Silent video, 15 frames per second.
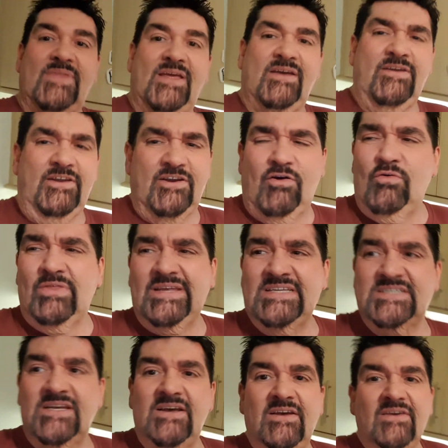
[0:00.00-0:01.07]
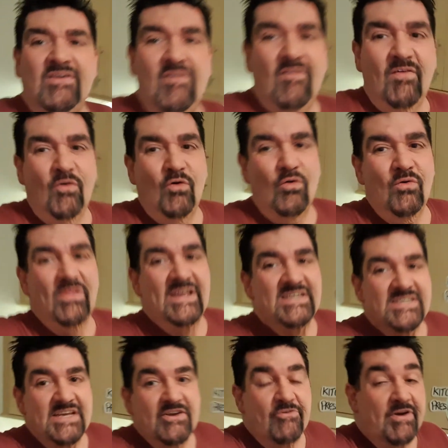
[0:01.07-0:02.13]
You know, all these
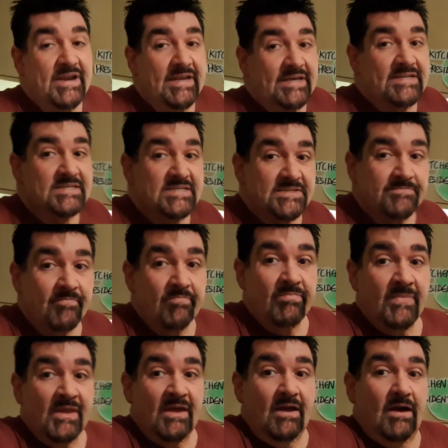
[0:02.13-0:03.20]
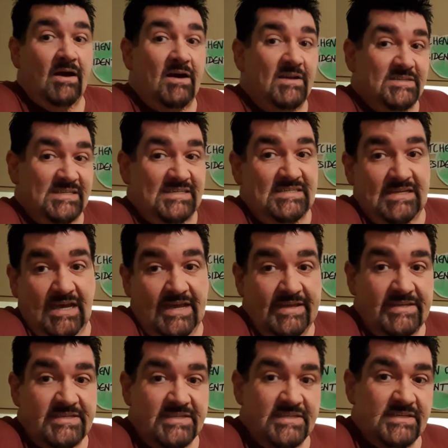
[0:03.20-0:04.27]
ingredients are to
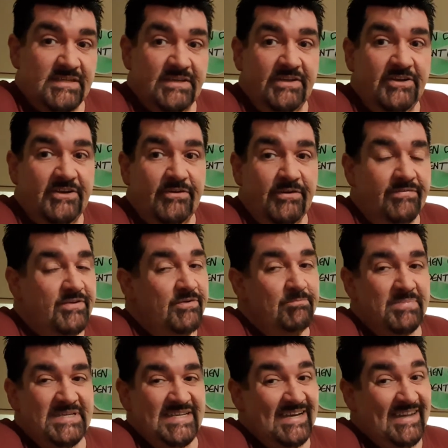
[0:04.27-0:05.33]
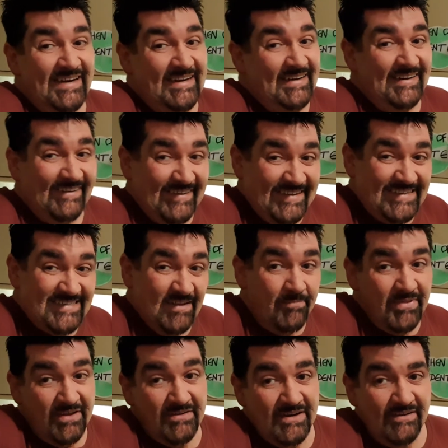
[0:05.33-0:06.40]
taste. You know, if you particularly like
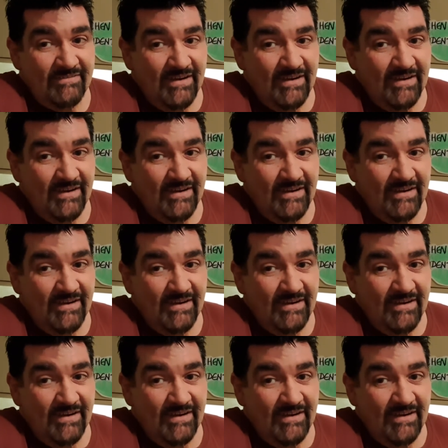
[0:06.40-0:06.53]
something or don't